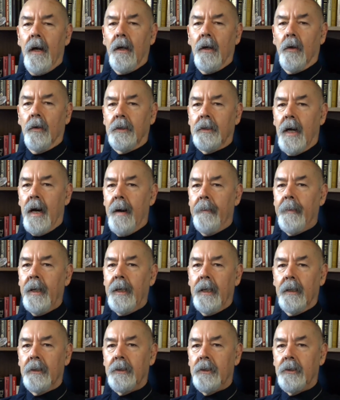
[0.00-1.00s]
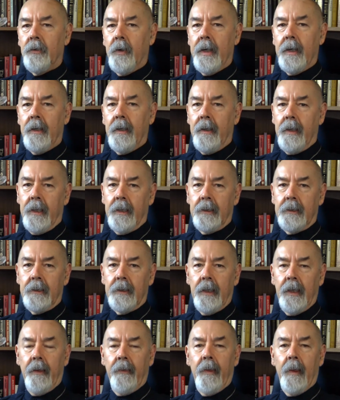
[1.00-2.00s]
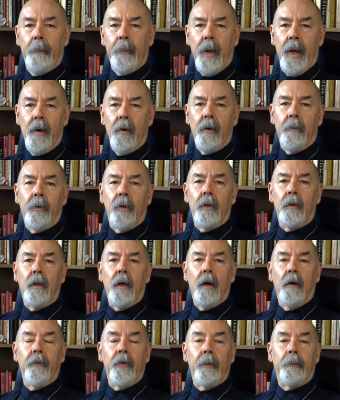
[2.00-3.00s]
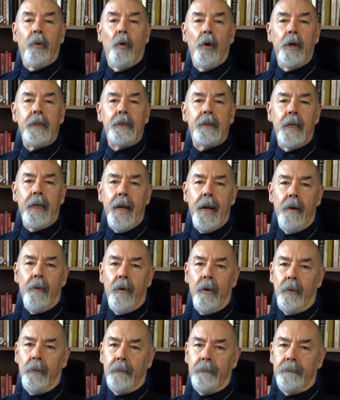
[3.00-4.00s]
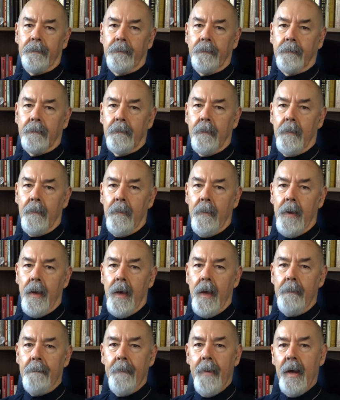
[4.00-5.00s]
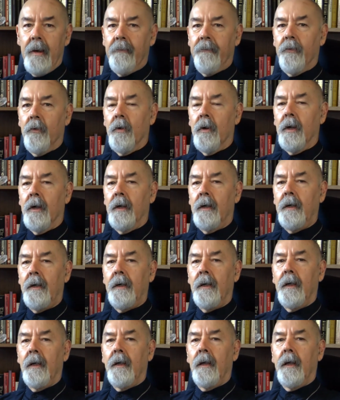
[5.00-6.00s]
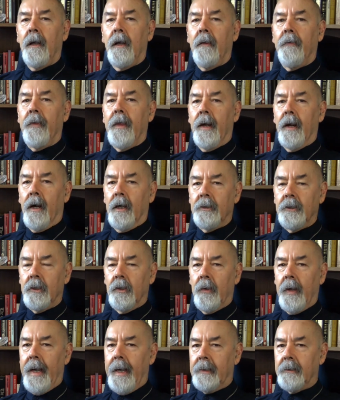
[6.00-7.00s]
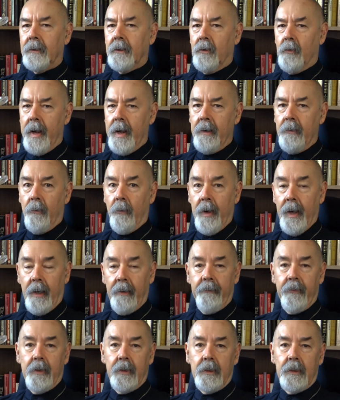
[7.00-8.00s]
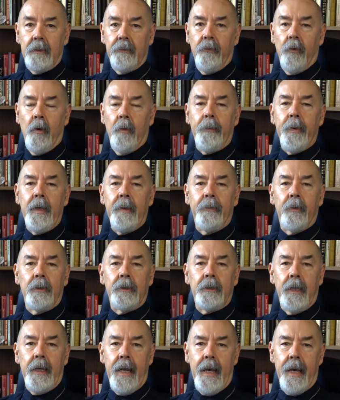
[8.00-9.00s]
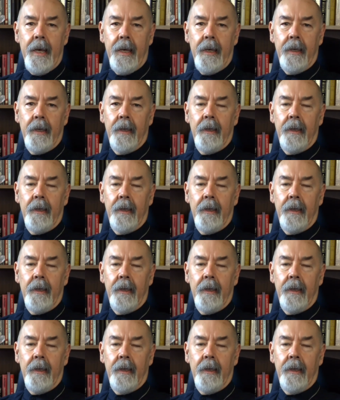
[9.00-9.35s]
Gautama illustrated this in the parable of the poison arrow, a metaphor that also has great relevance for people today